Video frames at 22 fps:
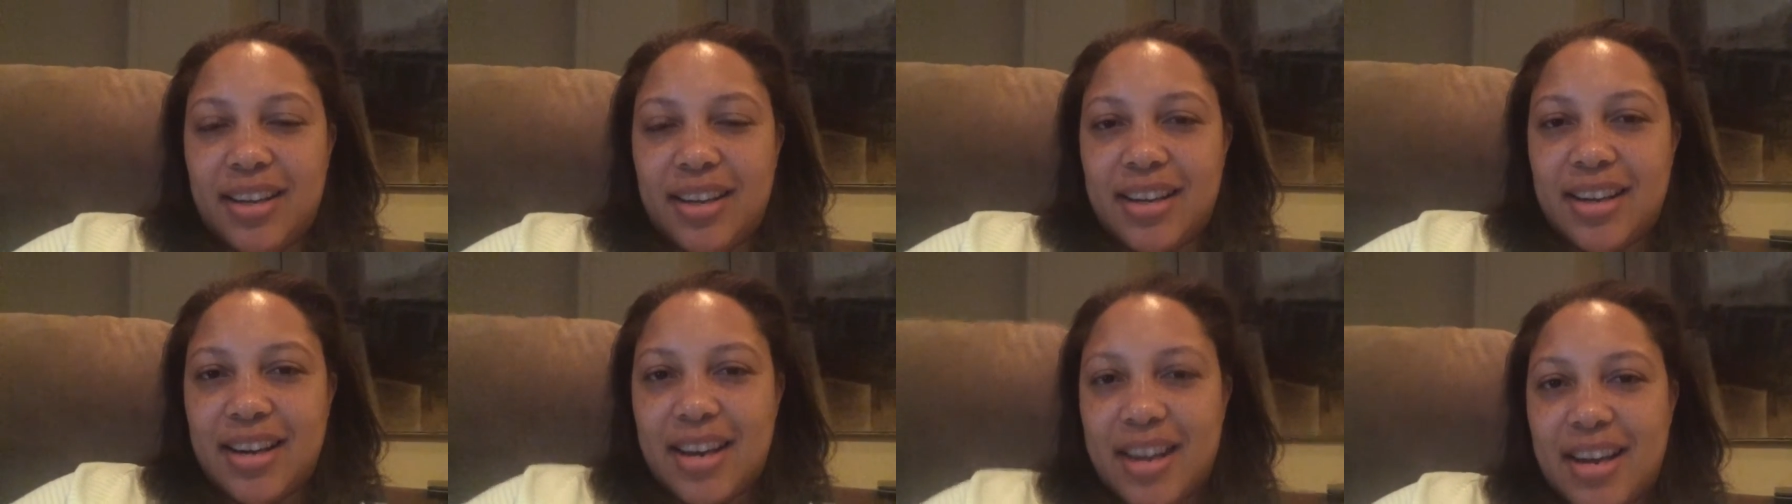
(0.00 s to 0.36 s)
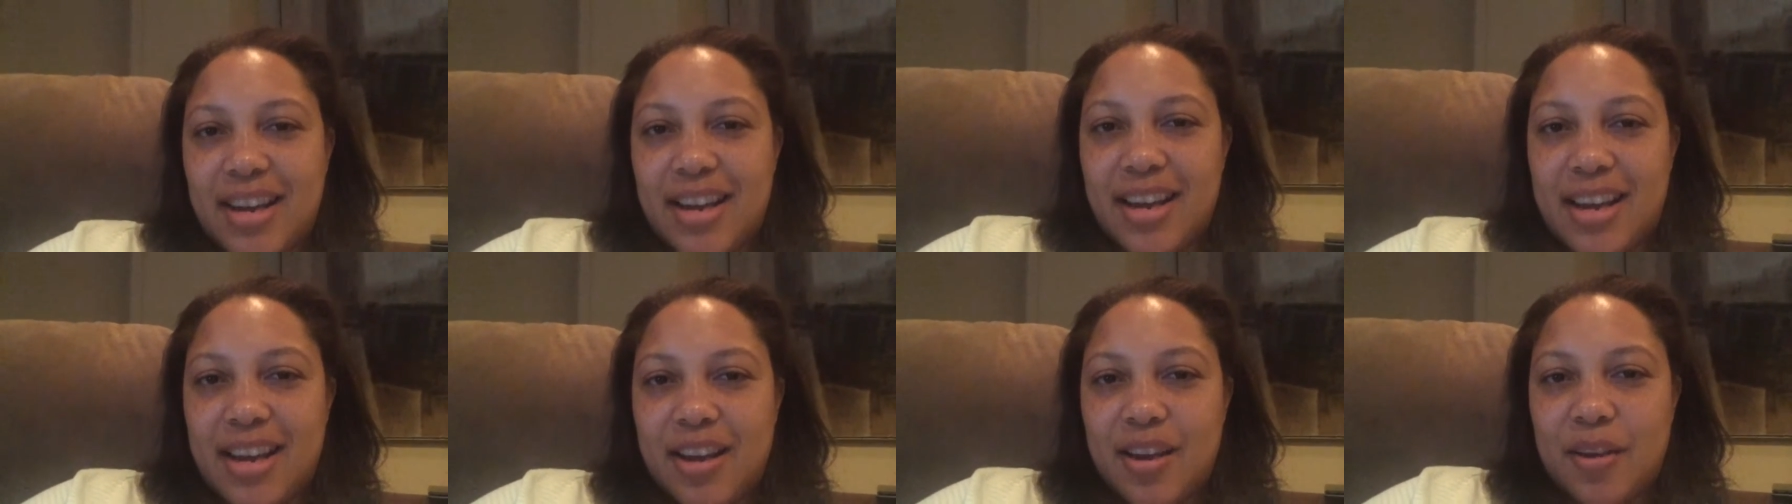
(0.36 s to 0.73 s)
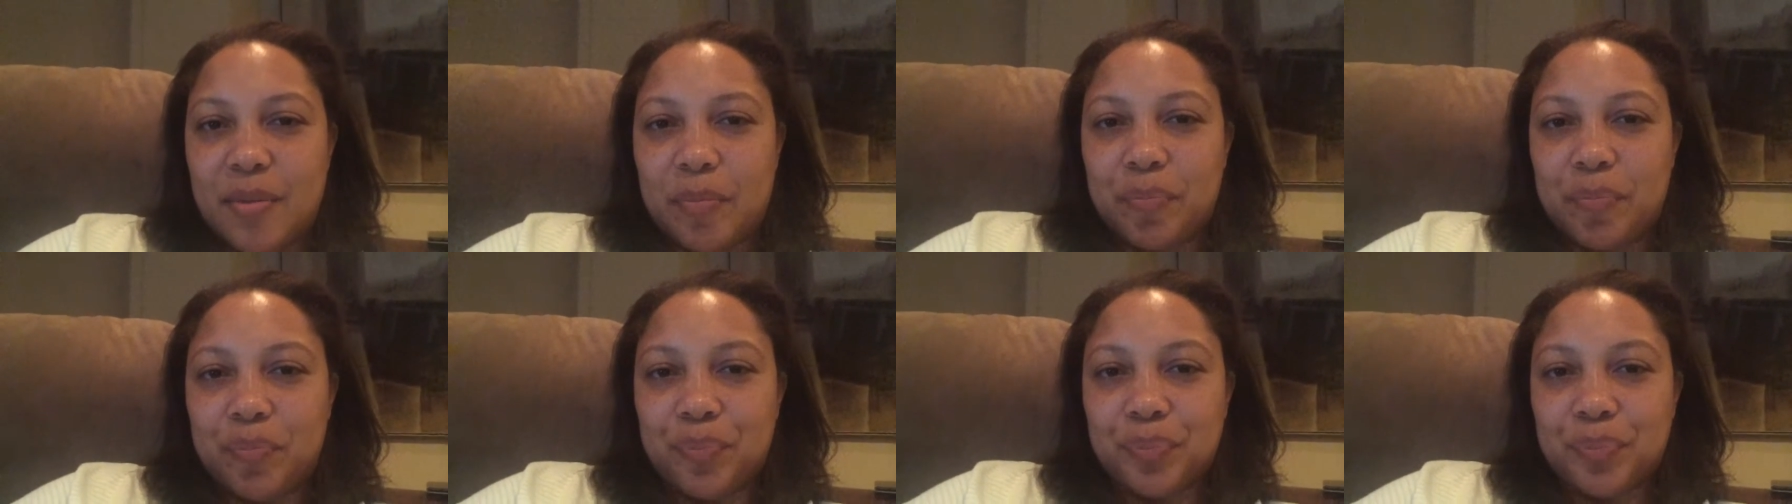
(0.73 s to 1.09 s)
I
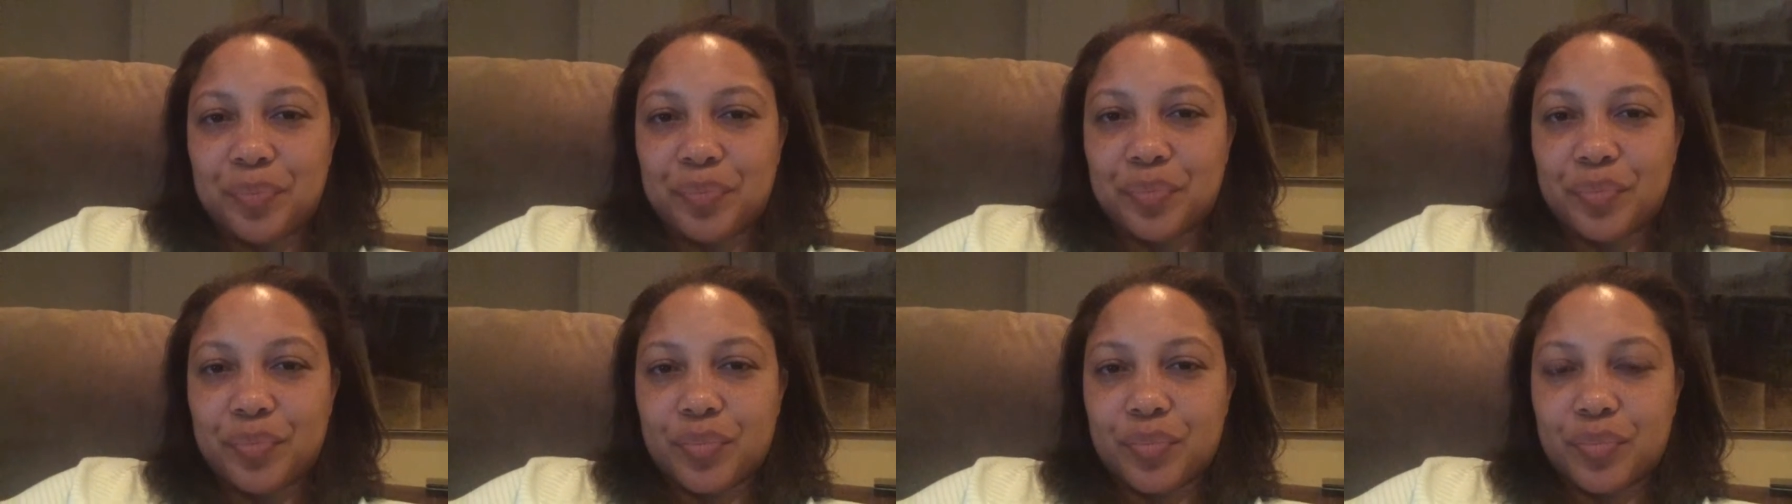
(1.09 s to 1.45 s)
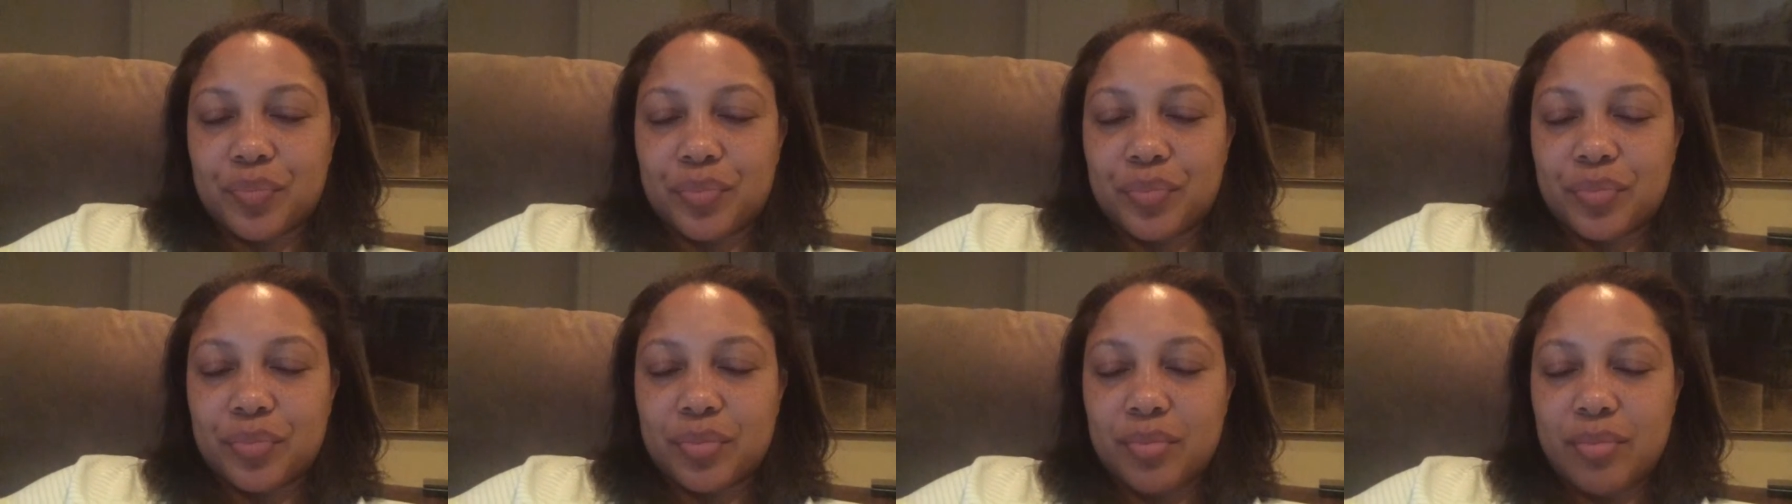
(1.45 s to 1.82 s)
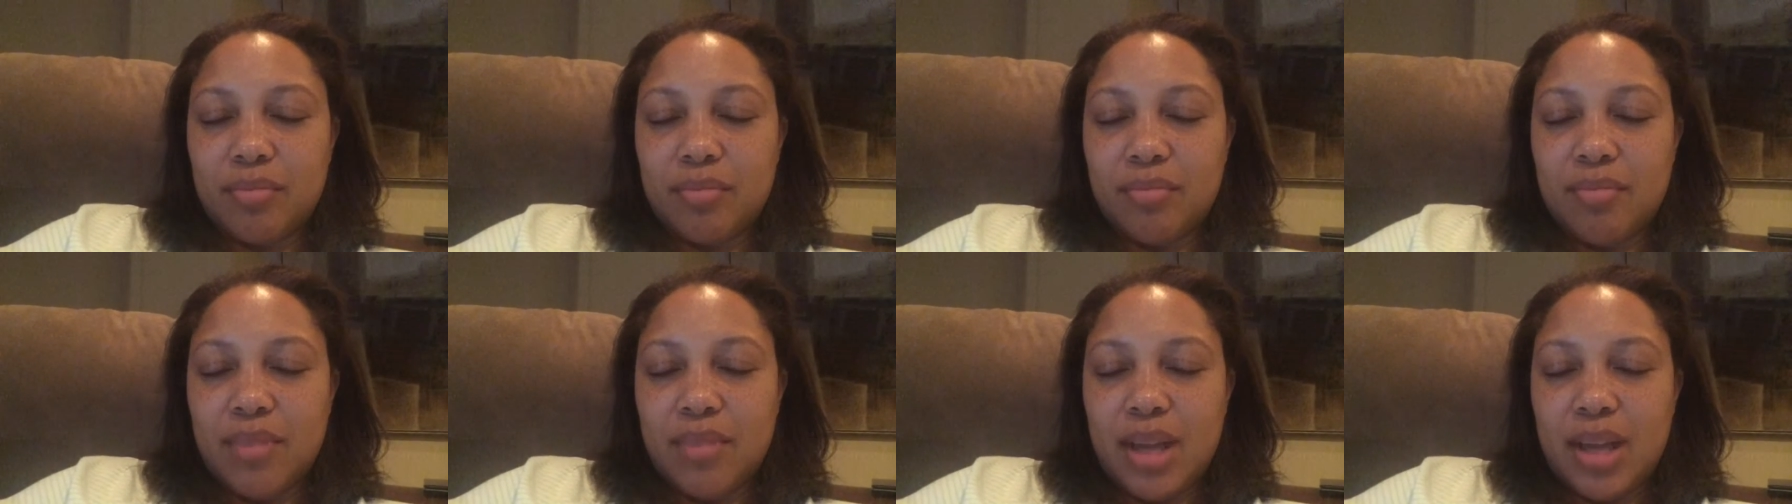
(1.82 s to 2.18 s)
am
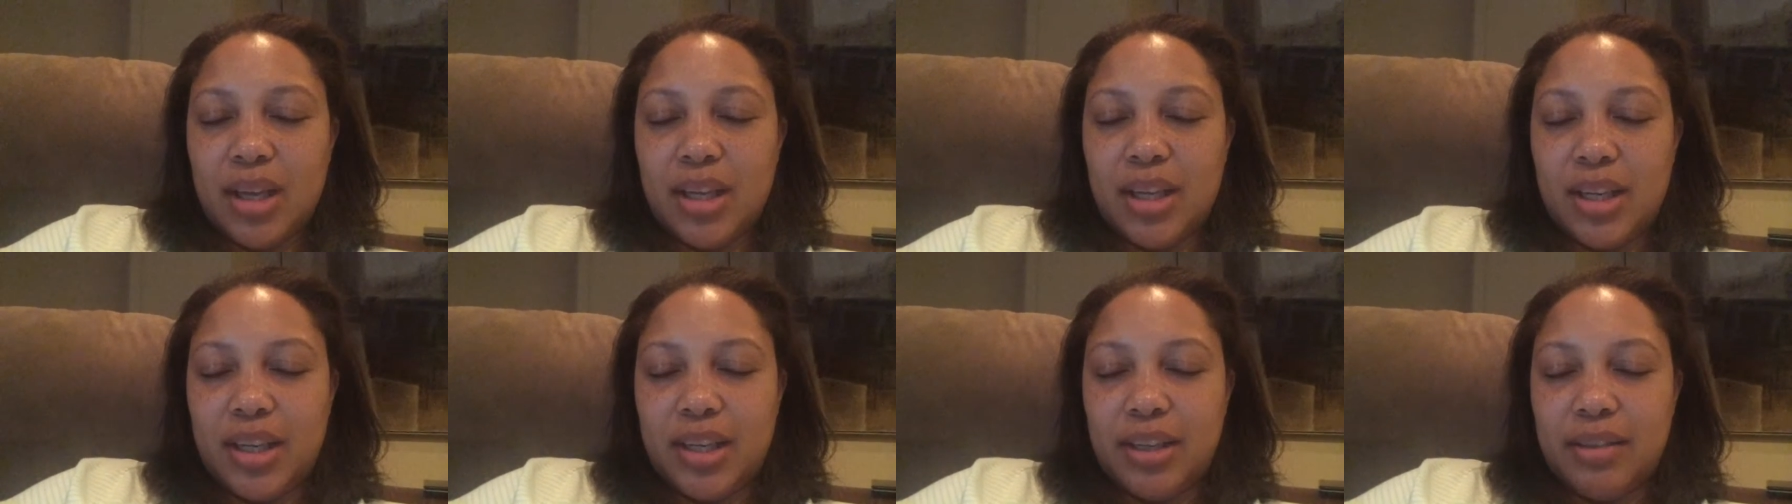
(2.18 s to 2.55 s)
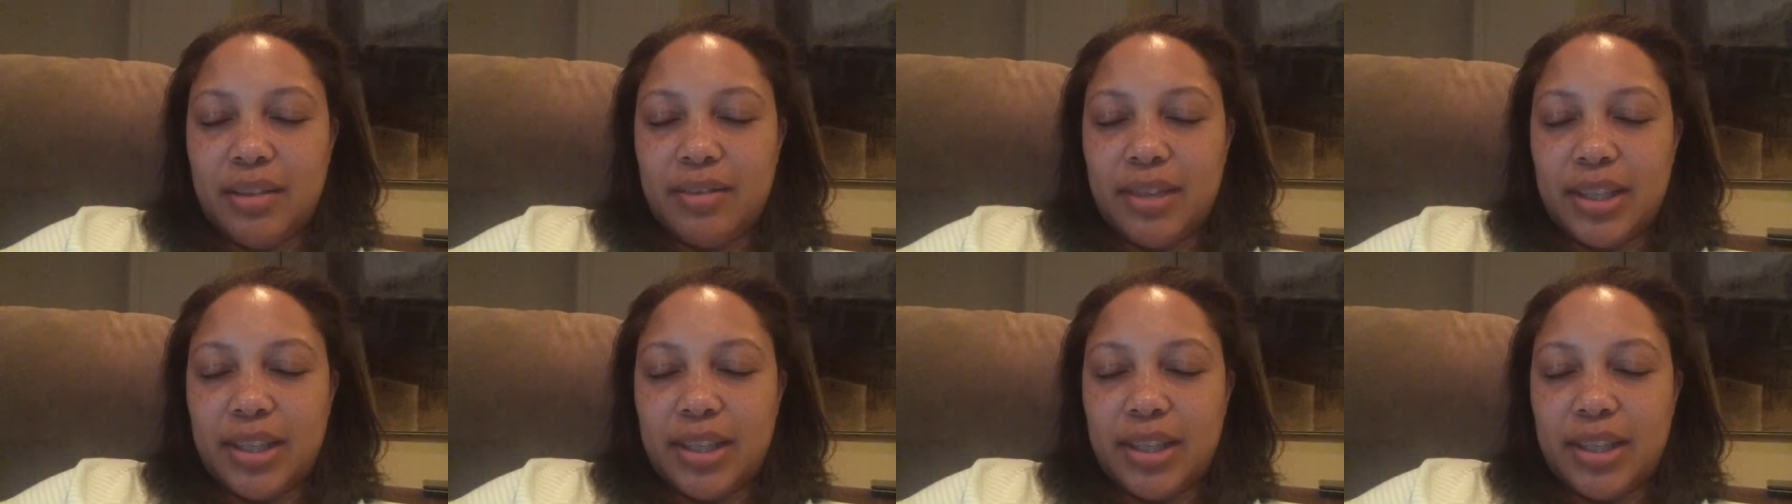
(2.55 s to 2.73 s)
getting